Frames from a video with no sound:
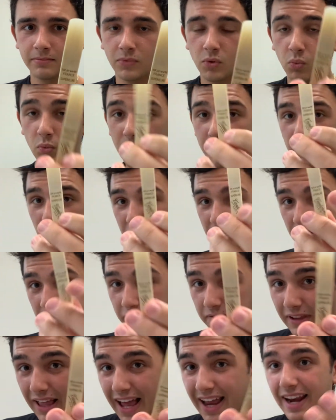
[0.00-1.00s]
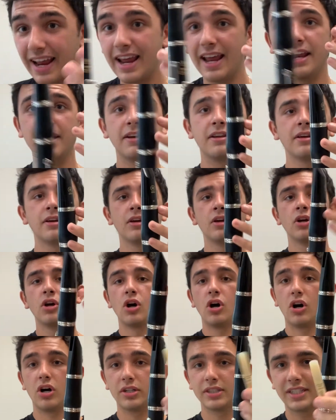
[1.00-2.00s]
We put the flat end
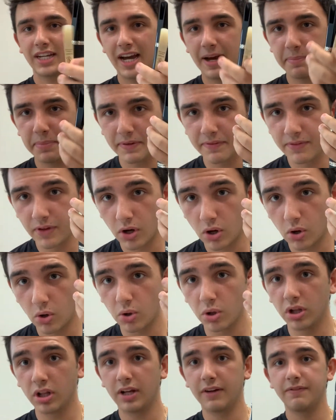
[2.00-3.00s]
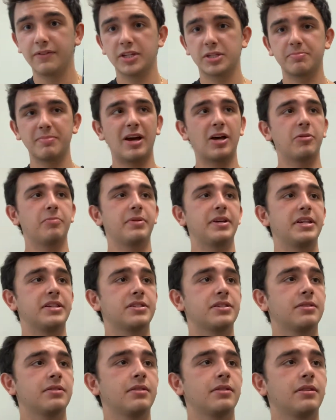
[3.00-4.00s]
on top of the hole of this
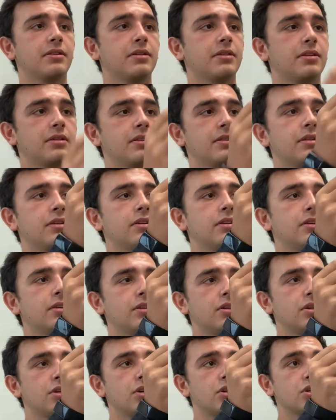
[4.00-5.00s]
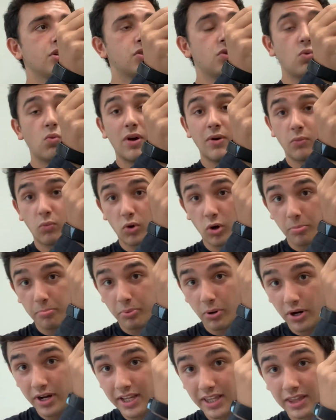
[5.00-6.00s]
mouthpiece. So when we're
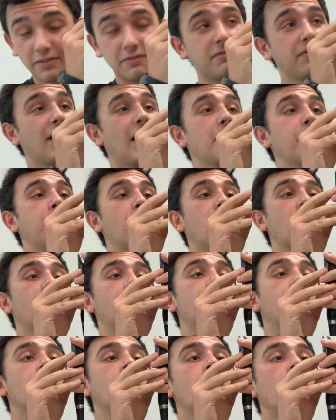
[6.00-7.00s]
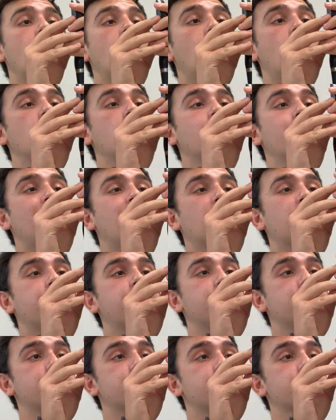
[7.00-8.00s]
putting the flat part on the
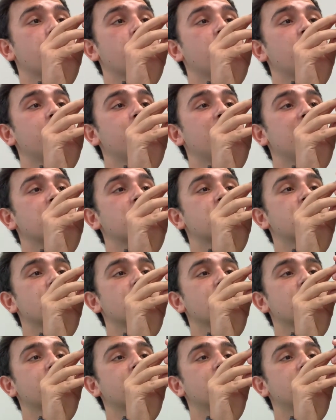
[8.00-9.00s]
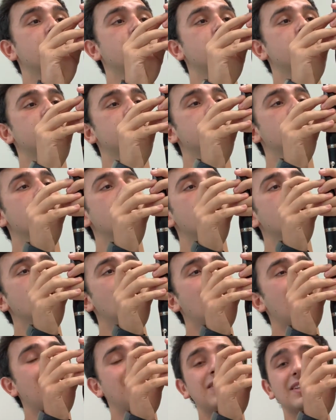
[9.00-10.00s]
mouthpiece, we want to make sure that you
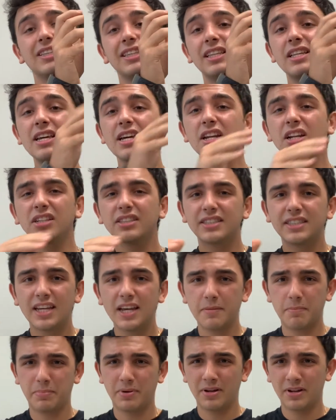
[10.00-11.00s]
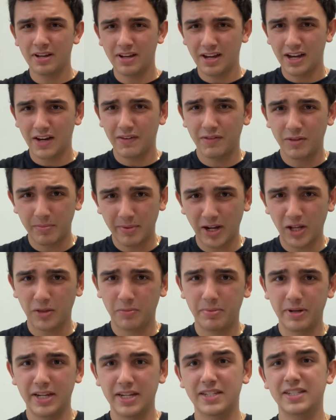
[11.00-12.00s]
have a little tip of the
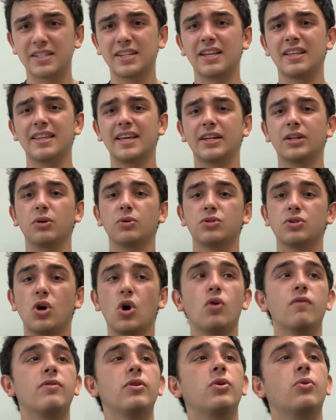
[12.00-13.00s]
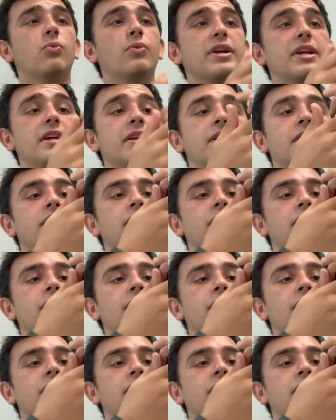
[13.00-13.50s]
mouthpiece that goes over the reed.